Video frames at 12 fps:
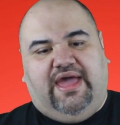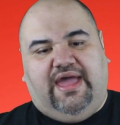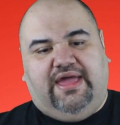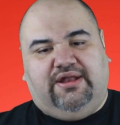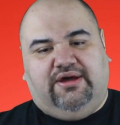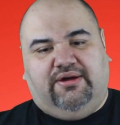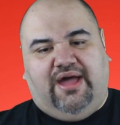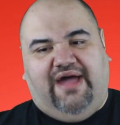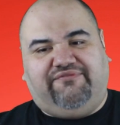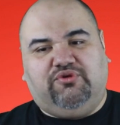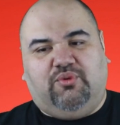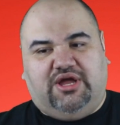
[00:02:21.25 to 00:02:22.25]
And
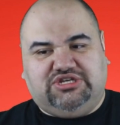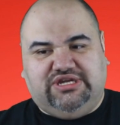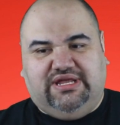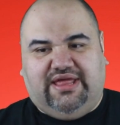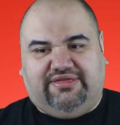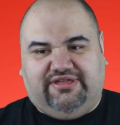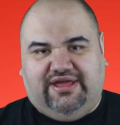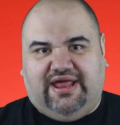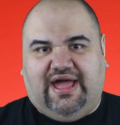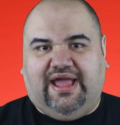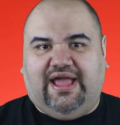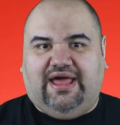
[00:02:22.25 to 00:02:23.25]
after watching it last night,
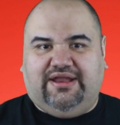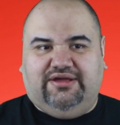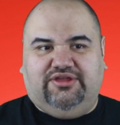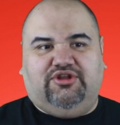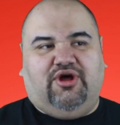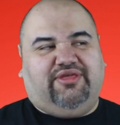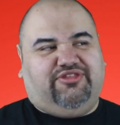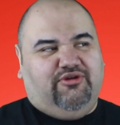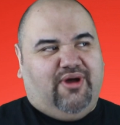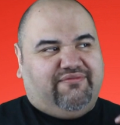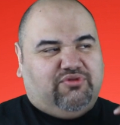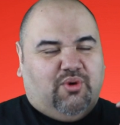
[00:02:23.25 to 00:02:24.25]
I
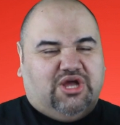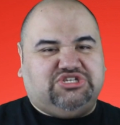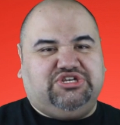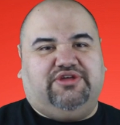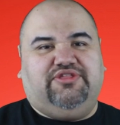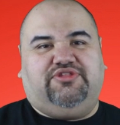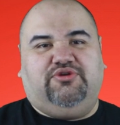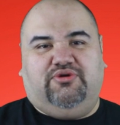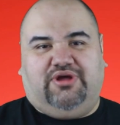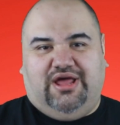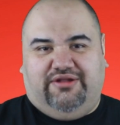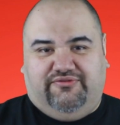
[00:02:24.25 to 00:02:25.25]
still have to watch the other two
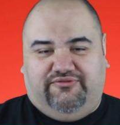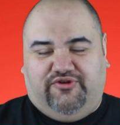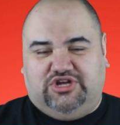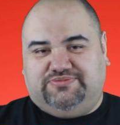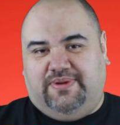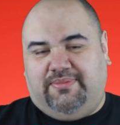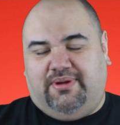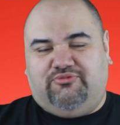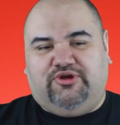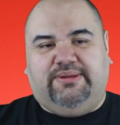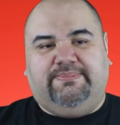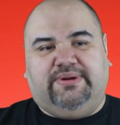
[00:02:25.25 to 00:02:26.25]
and kind of refresh my
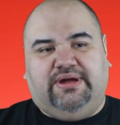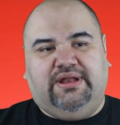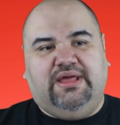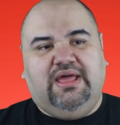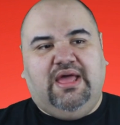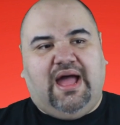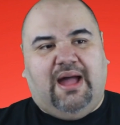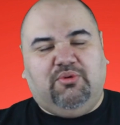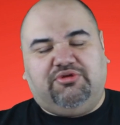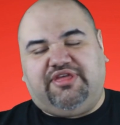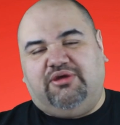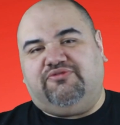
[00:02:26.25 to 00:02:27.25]
memory, but I
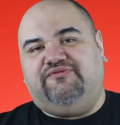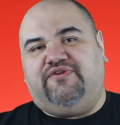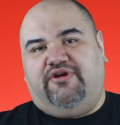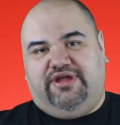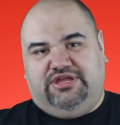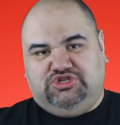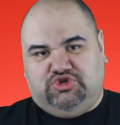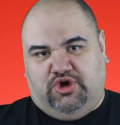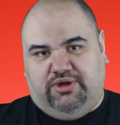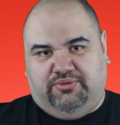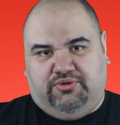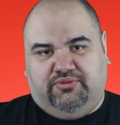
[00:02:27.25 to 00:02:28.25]
will say it was very
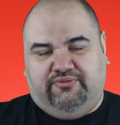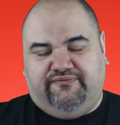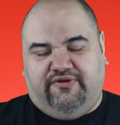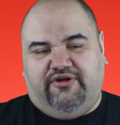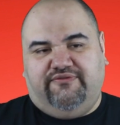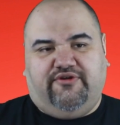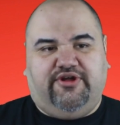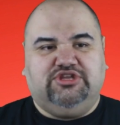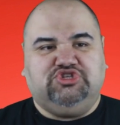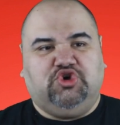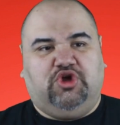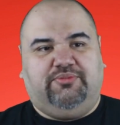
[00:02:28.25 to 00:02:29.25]
enjoyable, very, very
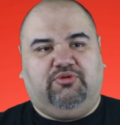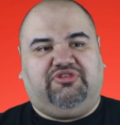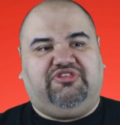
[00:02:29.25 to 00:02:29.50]
enjoyable.